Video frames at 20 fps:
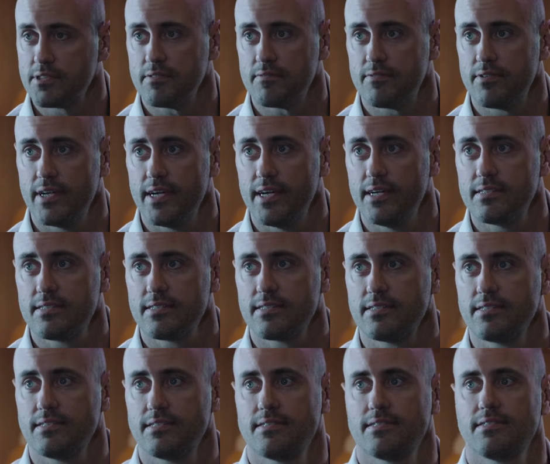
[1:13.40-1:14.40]
on France
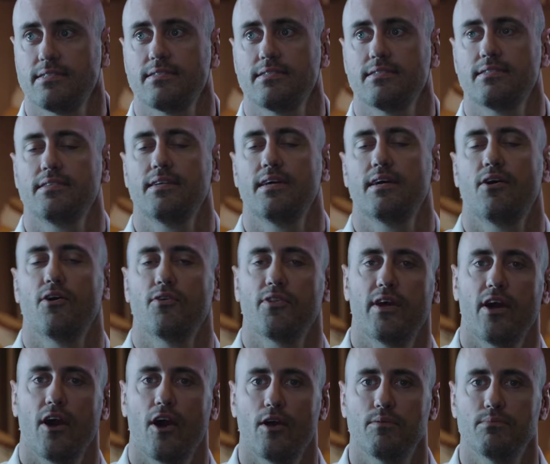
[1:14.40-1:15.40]
on
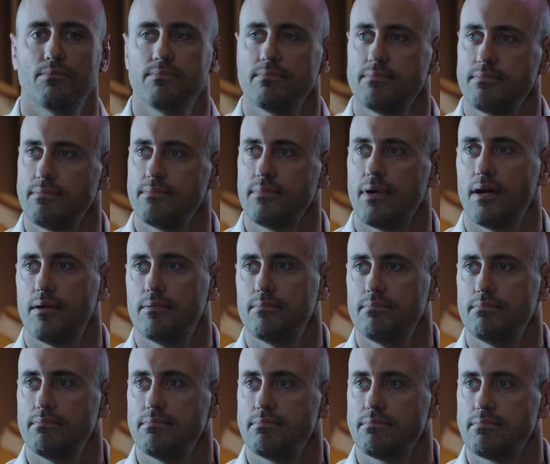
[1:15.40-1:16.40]
their
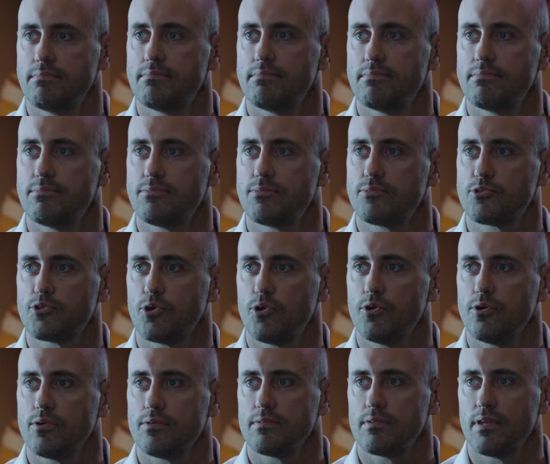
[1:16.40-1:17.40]
home
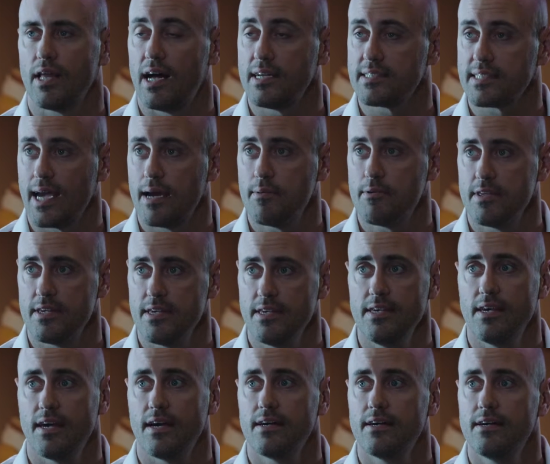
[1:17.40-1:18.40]
soil, last game of the
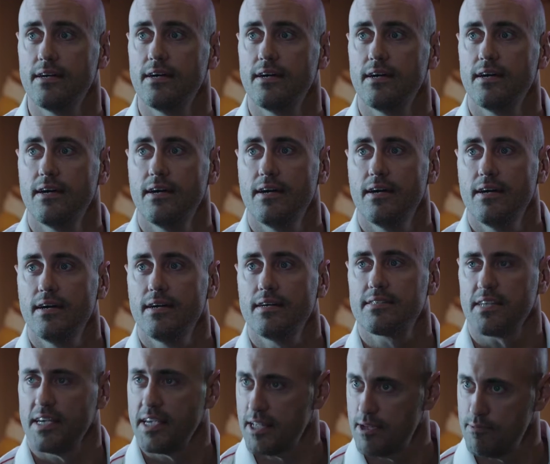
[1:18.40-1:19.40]
year.
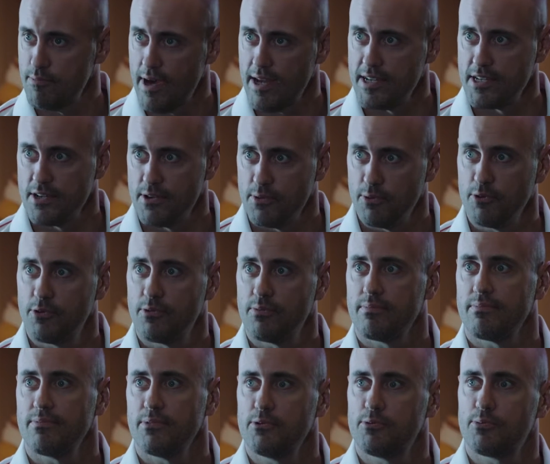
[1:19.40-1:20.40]
So you can imagine it was
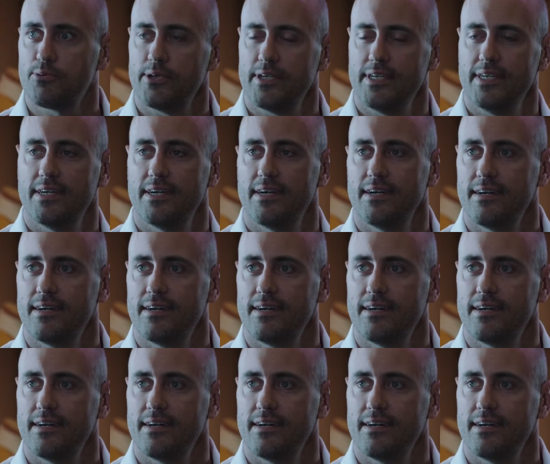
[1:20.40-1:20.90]
pretty